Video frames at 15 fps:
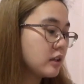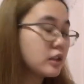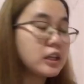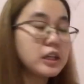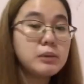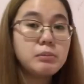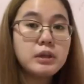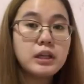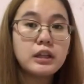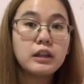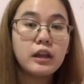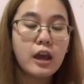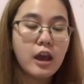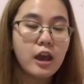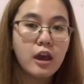3-minute
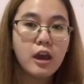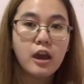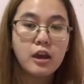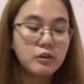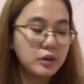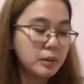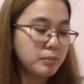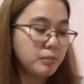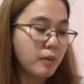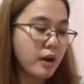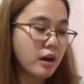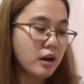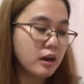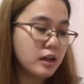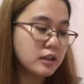hair
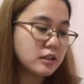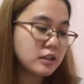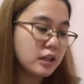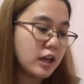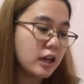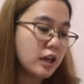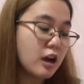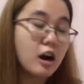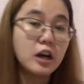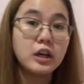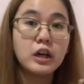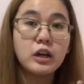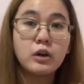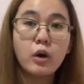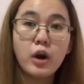repair. It's a
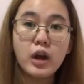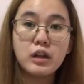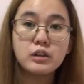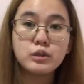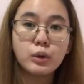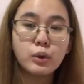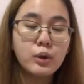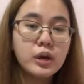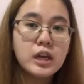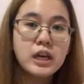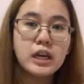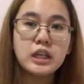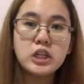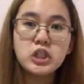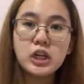argan oil. So,
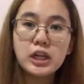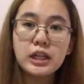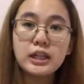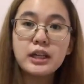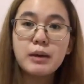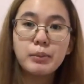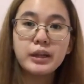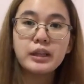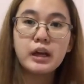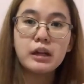initially, dapat